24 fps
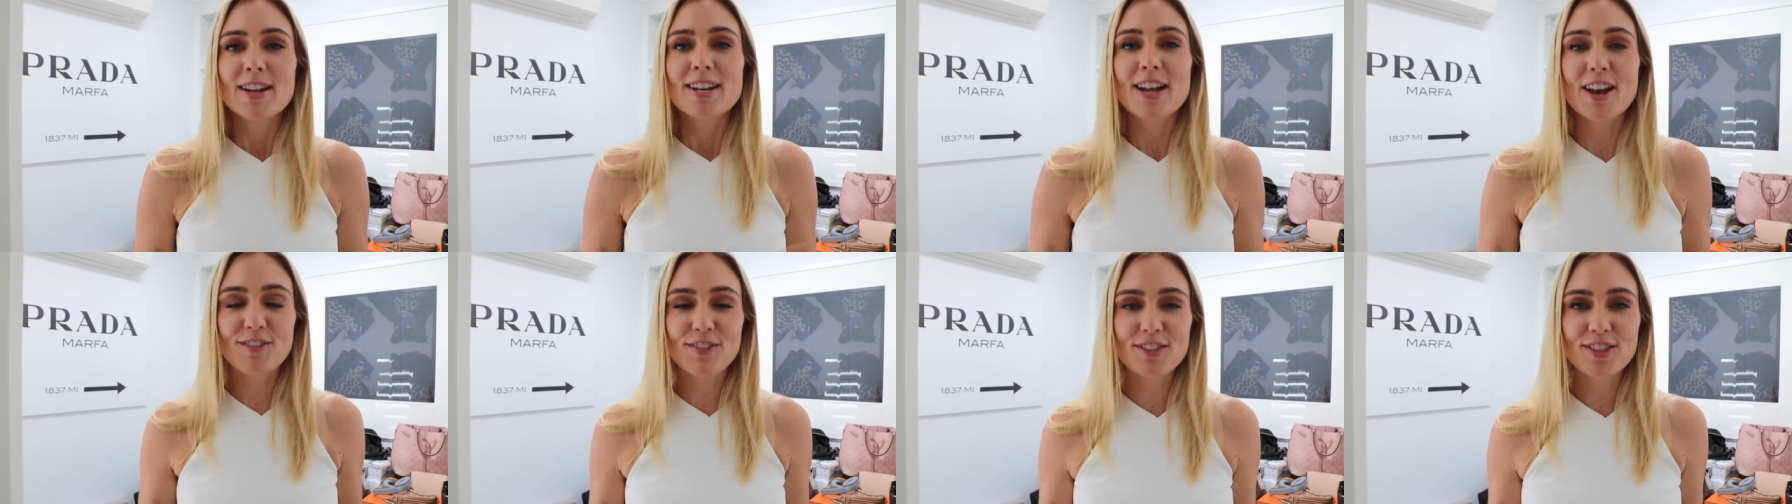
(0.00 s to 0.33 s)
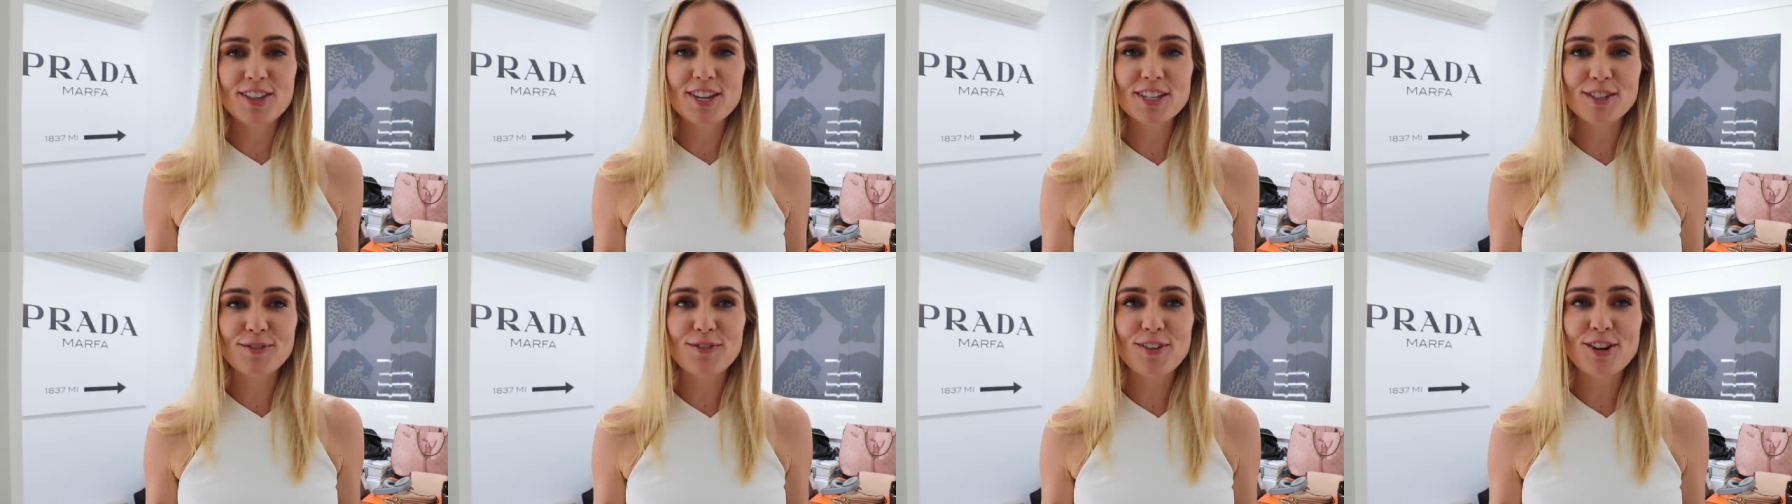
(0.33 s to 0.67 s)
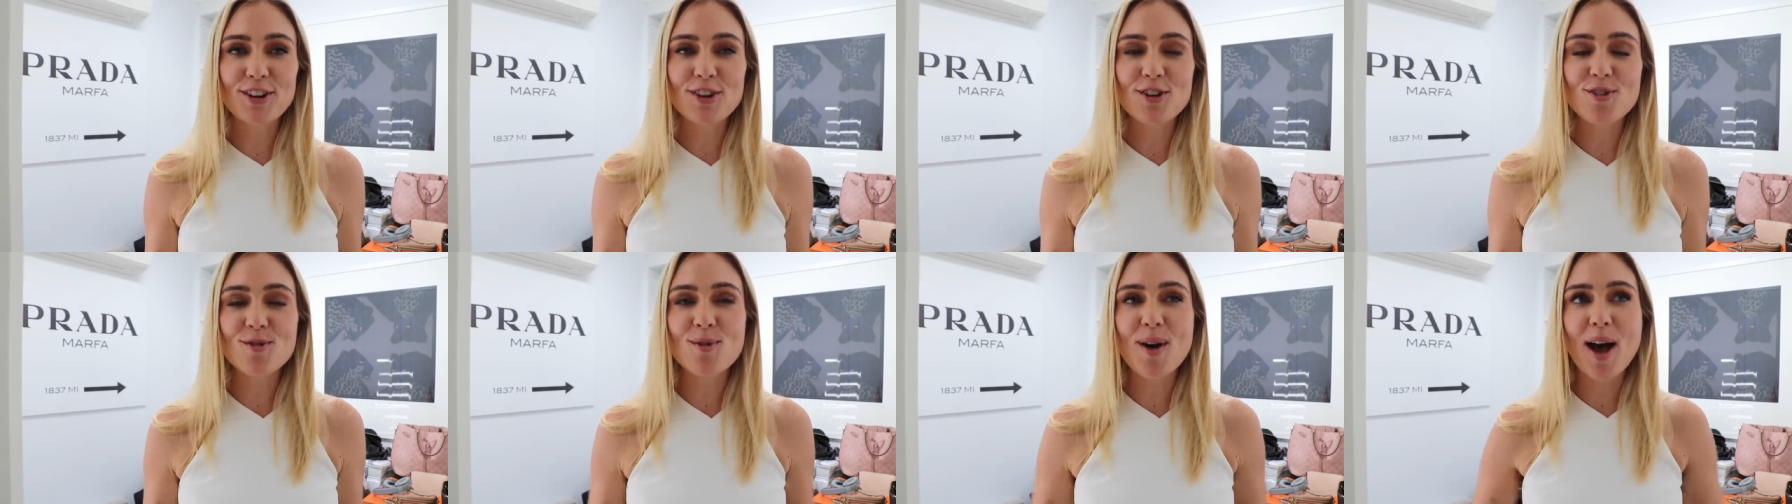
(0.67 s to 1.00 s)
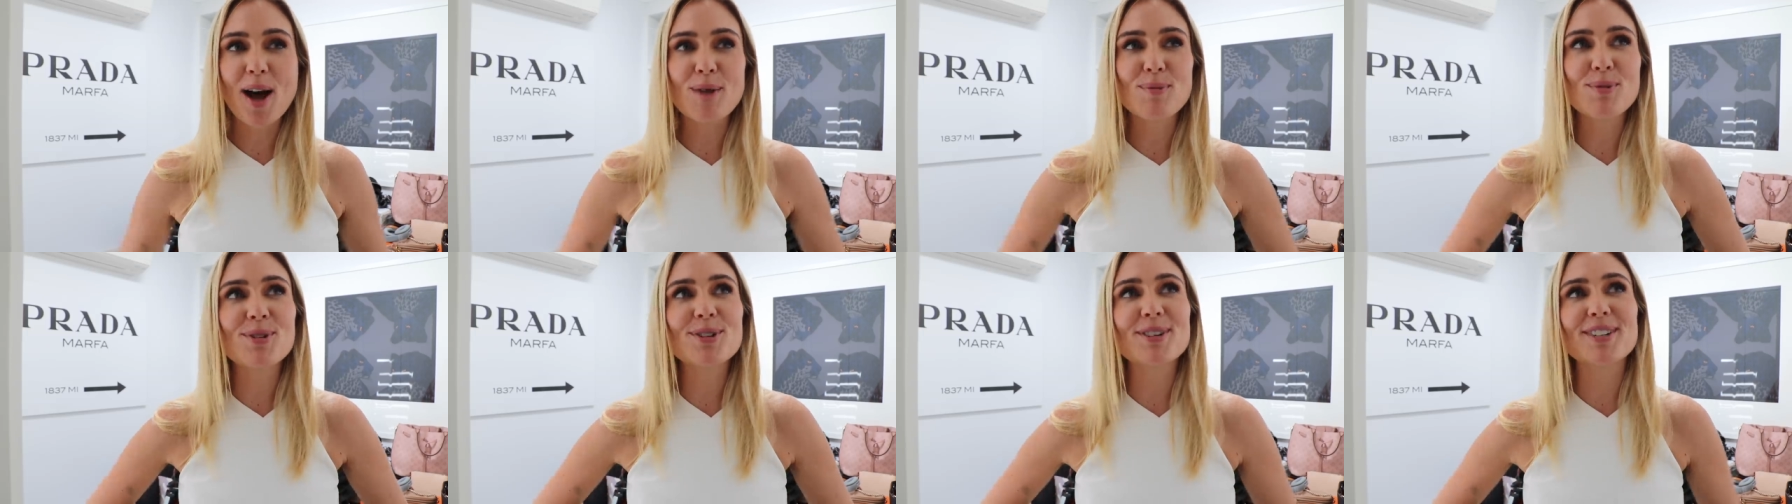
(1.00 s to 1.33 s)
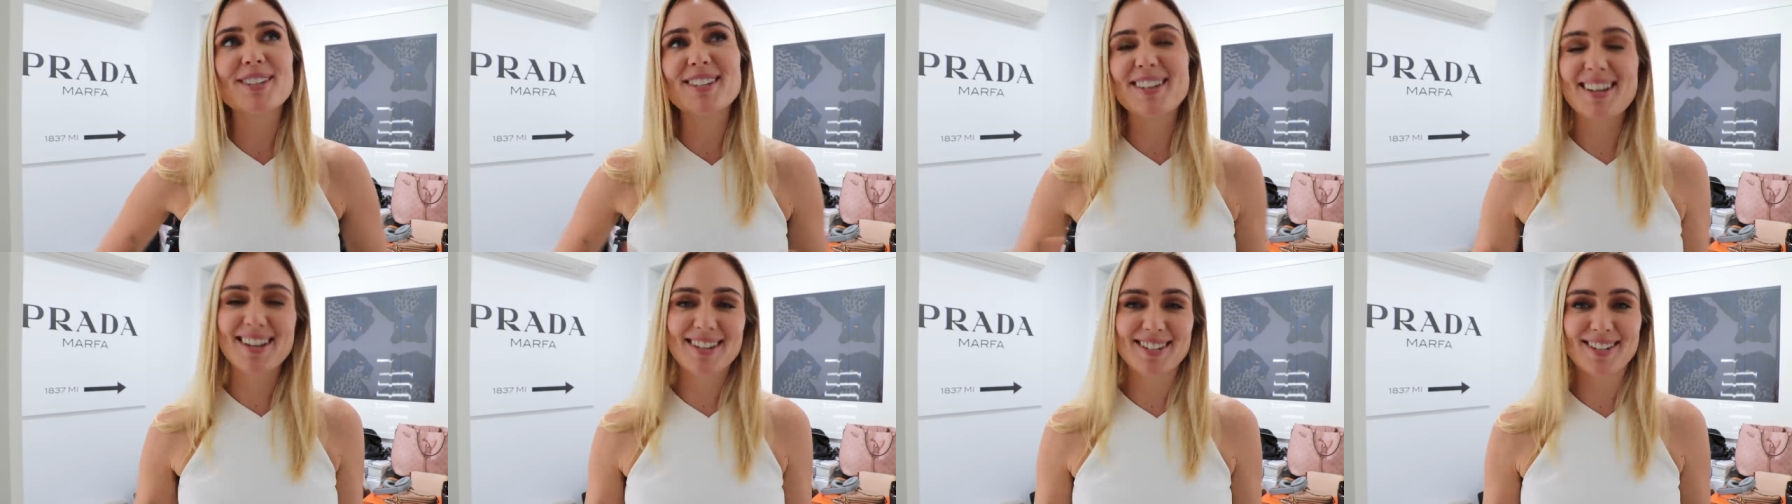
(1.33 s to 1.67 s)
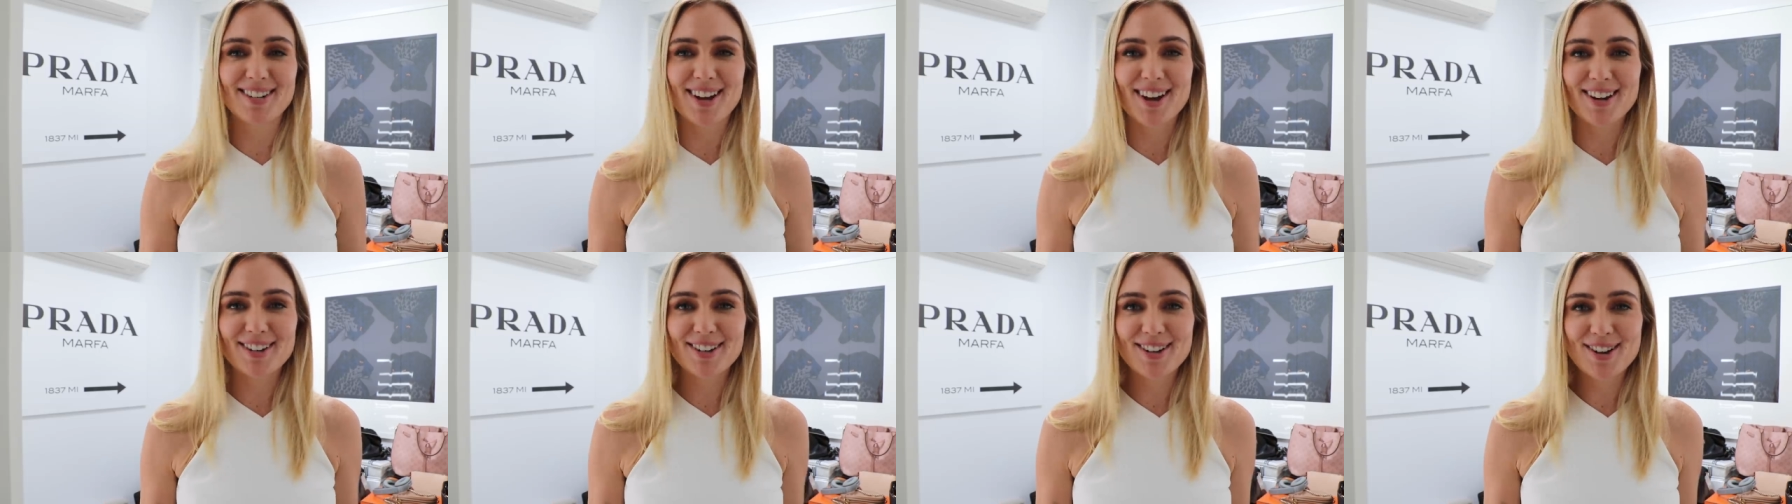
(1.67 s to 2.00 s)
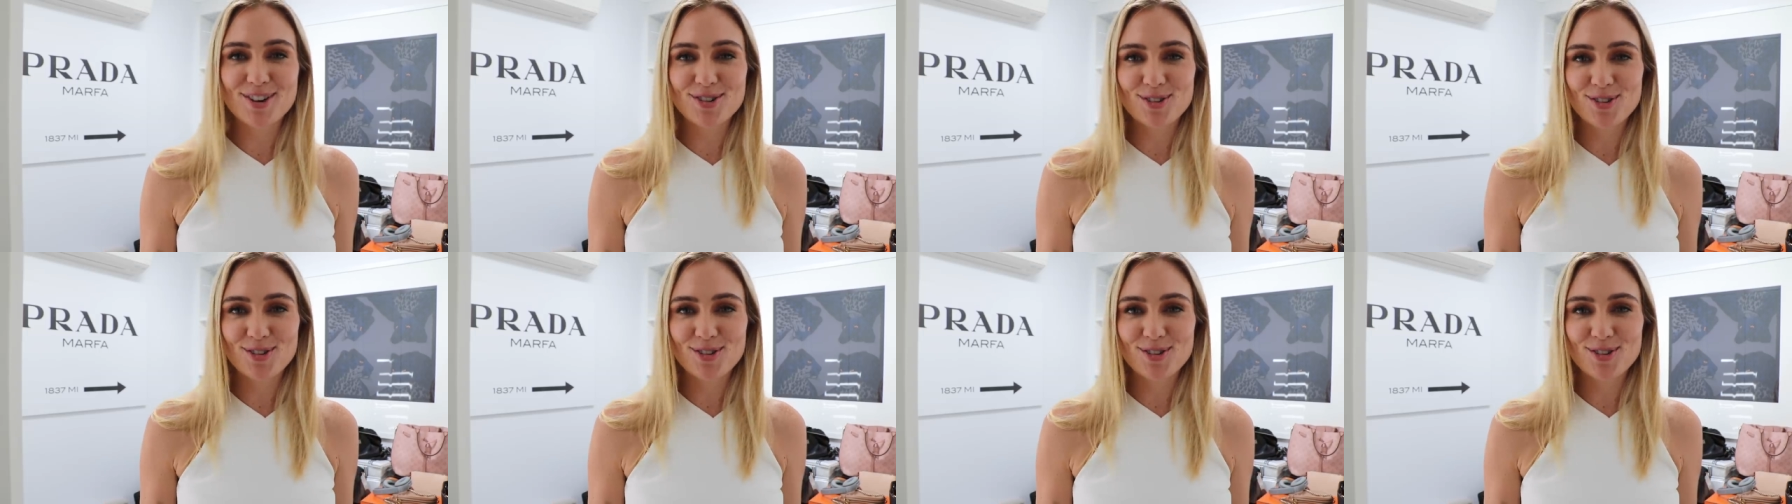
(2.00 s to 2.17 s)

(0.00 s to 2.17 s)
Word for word: Now for this video, I wanted to kickstart